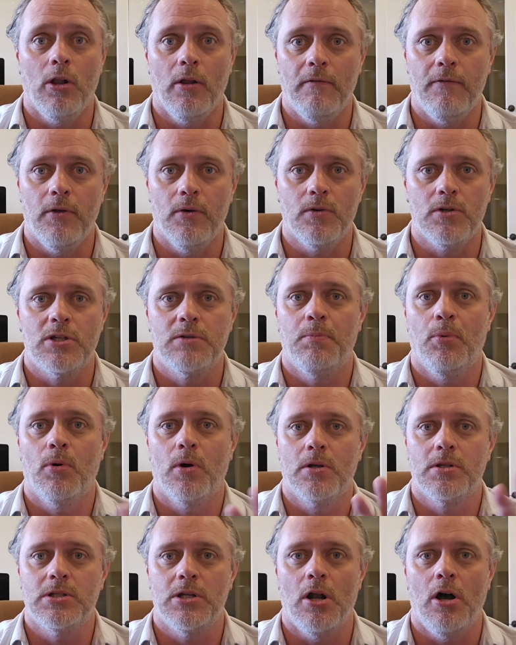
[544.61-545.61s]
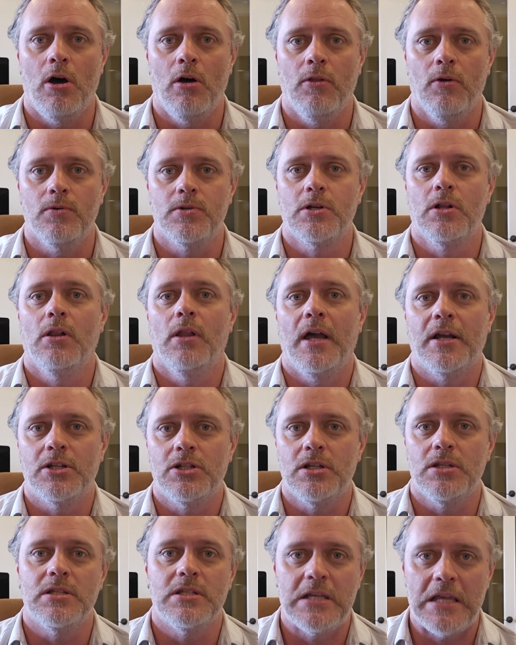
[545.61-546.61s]
of those sports and all those
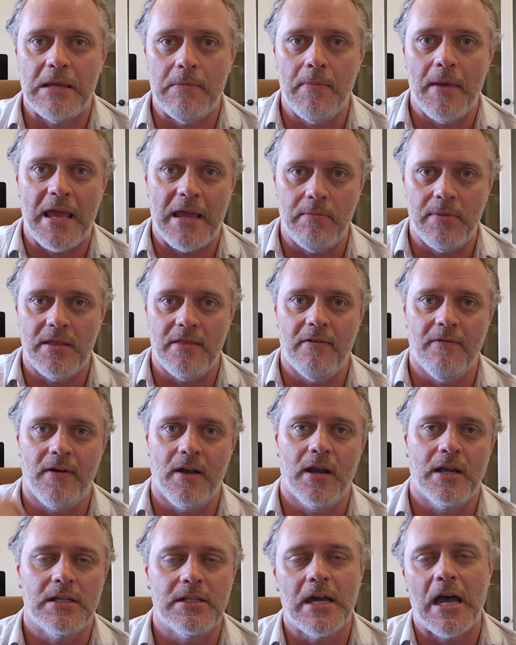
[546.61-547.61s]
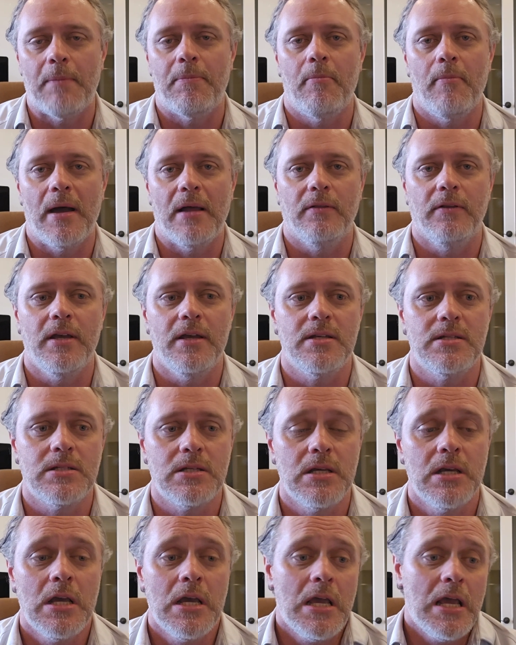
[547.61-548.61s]
collections, he may be the very top of my
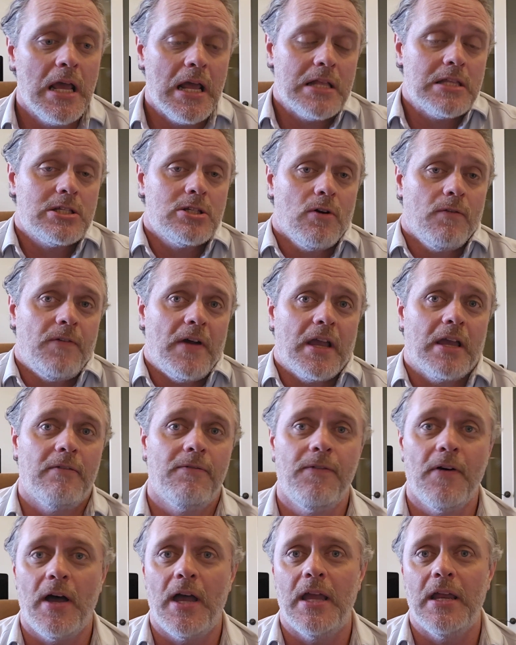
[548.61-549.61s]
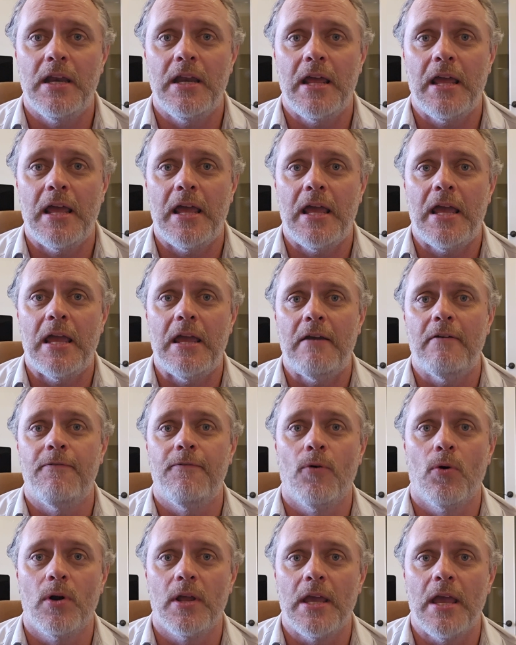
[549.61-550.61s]
list. And so if I could find a
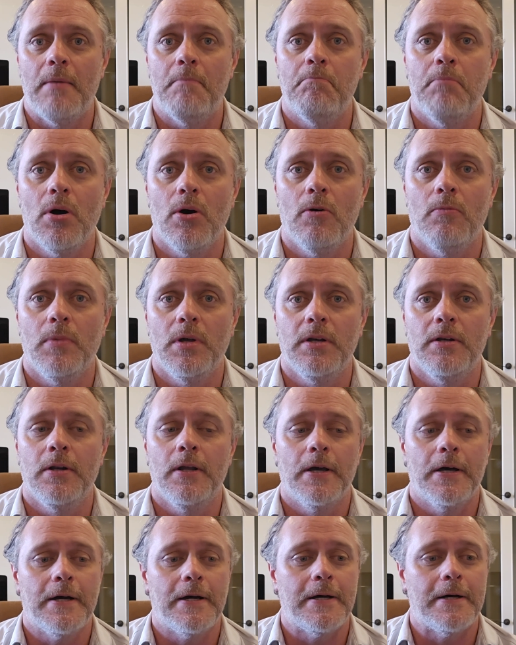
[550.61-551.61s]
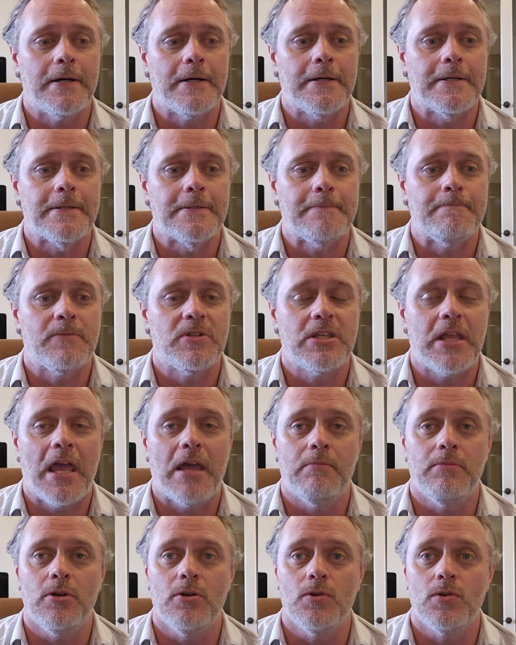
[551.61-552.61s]
48 Bowman
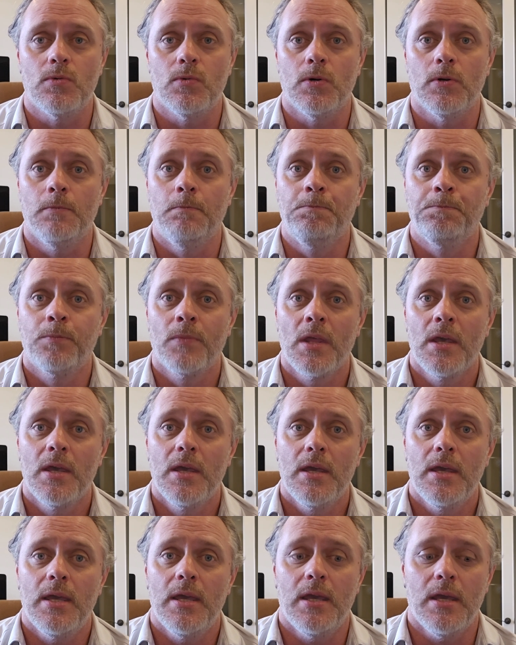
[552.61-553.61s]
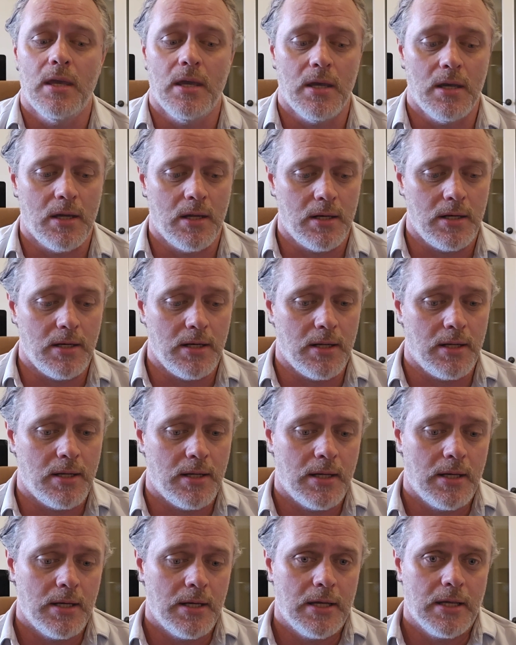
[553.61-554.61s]
Stan Musial in,
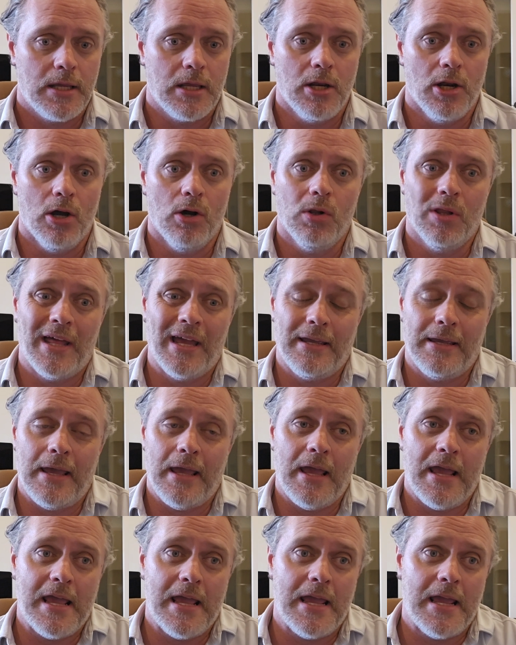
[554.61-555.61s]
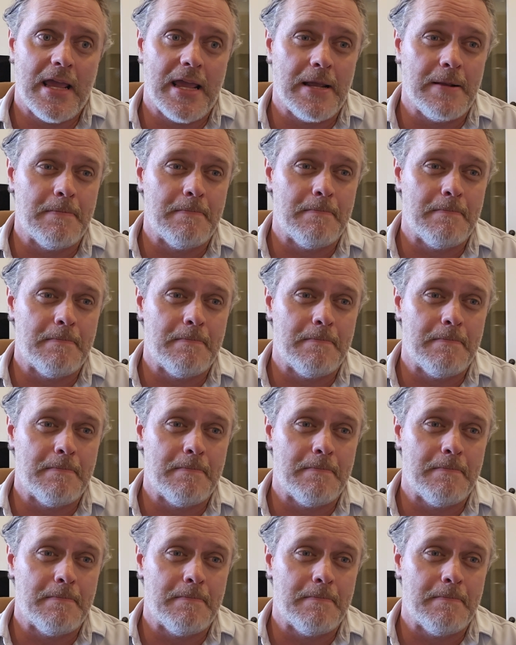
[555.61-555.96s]
like a